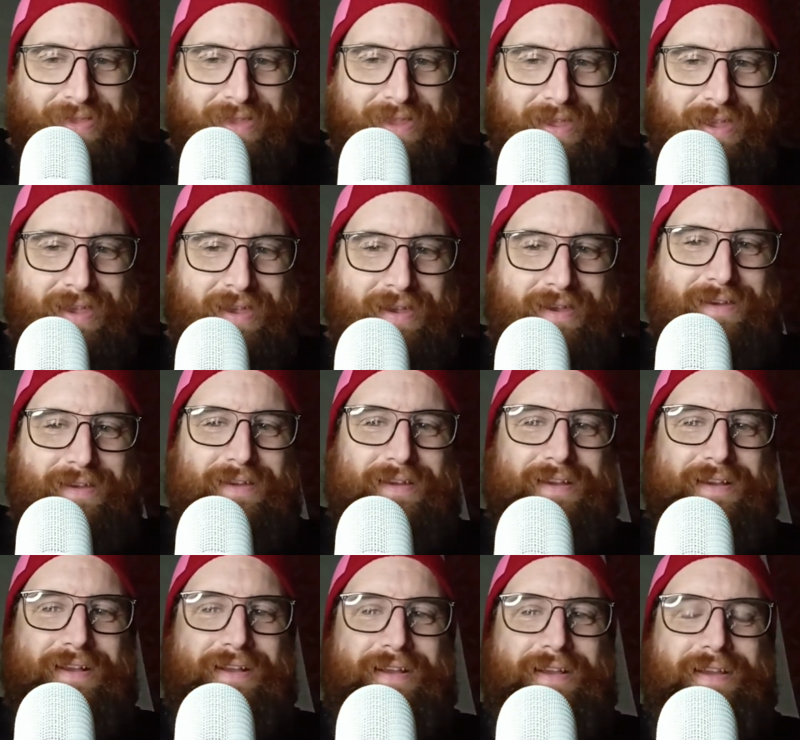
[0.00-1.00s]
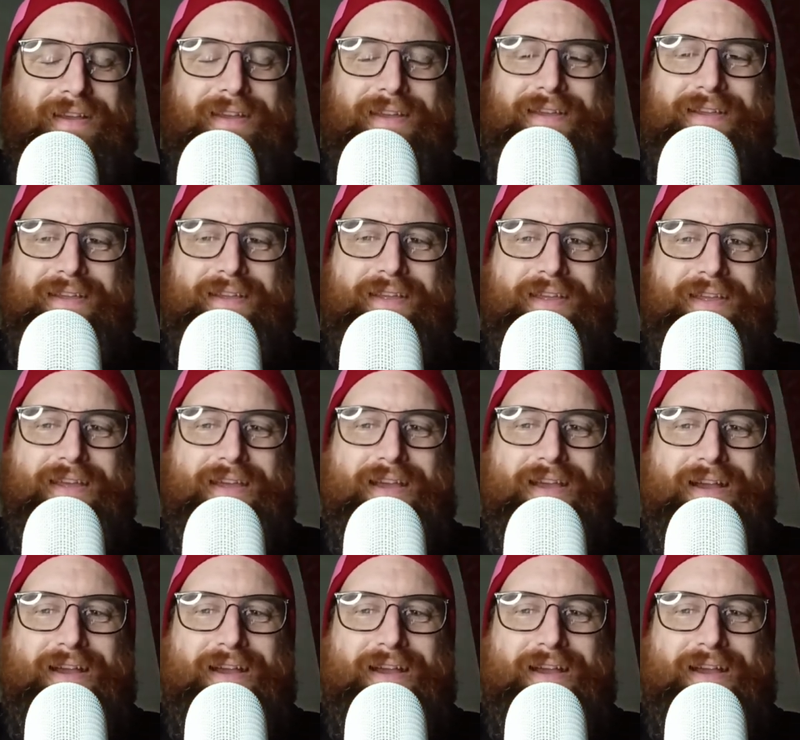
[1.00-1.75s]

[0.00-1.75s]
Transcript: (no one is talking)